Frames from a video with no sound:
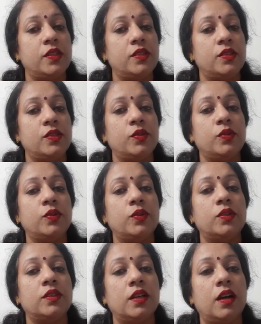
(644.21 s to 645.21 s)
So
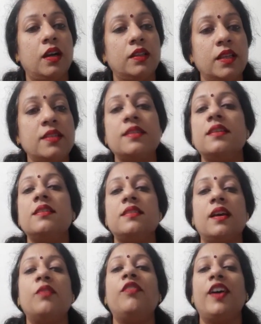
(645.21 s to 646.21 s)
this is
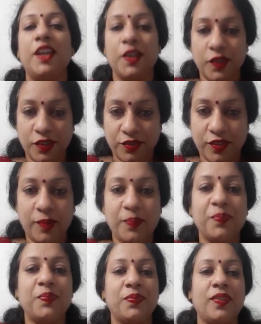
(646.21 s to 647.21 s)
a very good form.
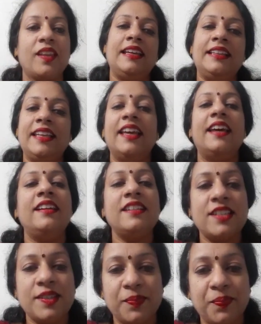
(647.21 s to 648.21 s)
In the
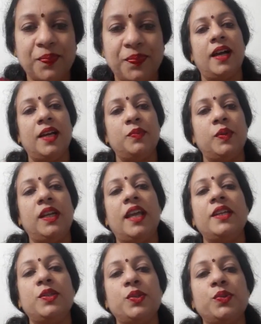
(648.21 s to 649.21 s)
end, I would
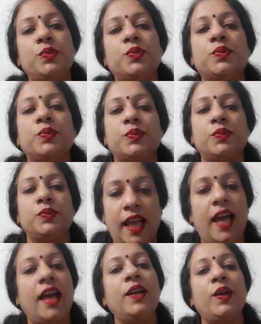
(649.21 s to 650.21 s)
like to
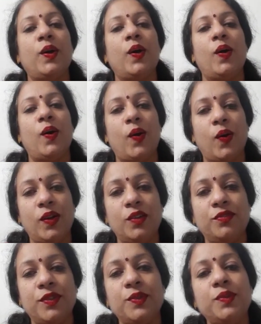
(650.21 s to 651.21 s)
thank all
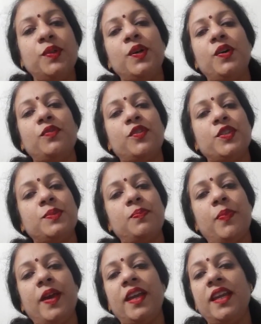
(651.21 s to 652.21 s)
of you for
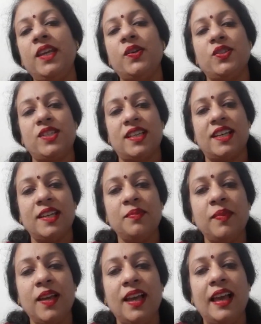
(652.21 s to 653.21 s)
sparing your
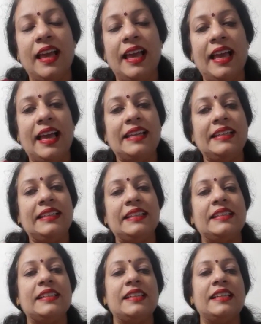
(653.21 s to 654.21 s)
time and
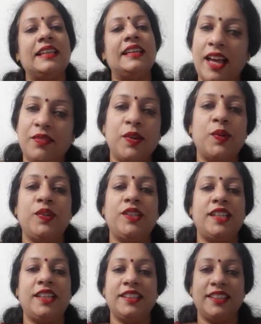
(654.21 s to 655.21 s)
have a good
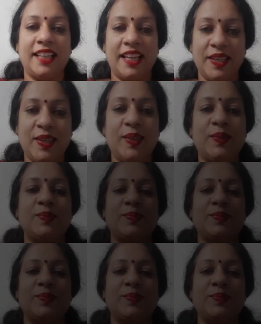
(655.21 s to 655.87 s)
day. Thank you.